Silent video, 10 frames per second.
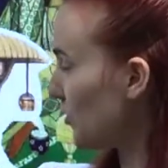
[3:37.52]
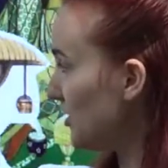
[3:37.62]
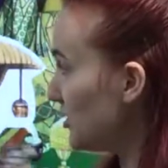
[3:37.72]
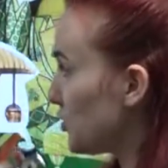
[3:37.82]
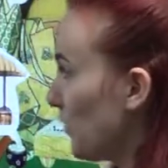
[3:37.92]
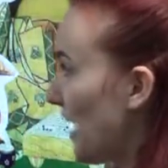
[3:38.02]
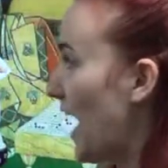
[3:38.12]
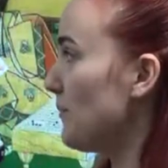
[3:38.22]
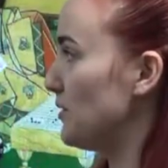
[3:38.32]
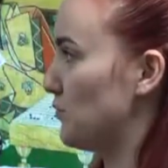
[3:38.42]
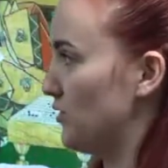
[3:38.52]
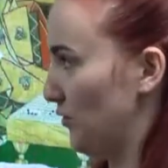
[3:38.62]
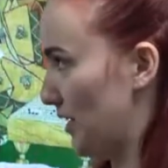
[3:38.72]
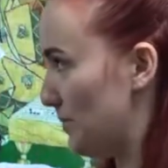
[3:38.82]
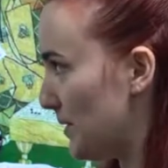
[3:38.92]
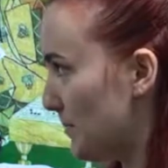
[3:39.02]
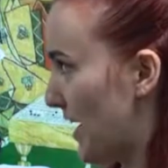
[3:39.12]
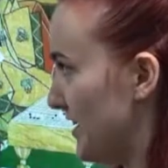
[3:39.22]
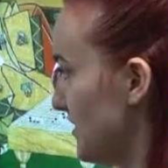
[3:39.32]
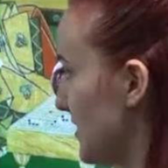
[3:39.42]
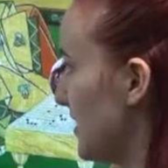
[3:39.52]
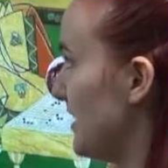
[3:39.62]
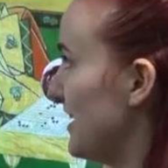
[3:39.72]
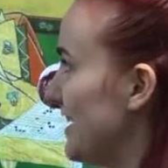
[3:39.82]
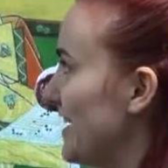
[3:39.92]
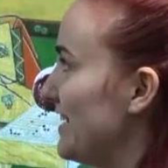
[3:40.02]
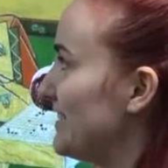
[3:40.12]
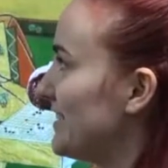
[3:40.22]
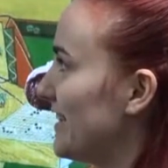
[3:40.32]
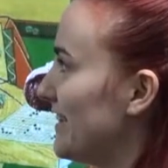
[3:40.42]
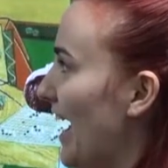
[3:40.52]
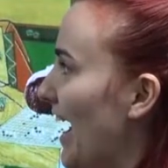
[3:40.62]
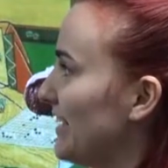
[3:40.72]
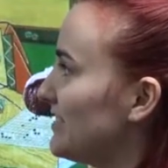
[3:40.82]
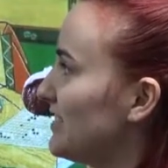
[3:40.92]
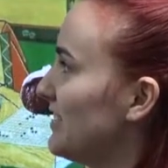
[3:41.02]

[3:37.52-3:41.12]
So what happened with the red bean paste is that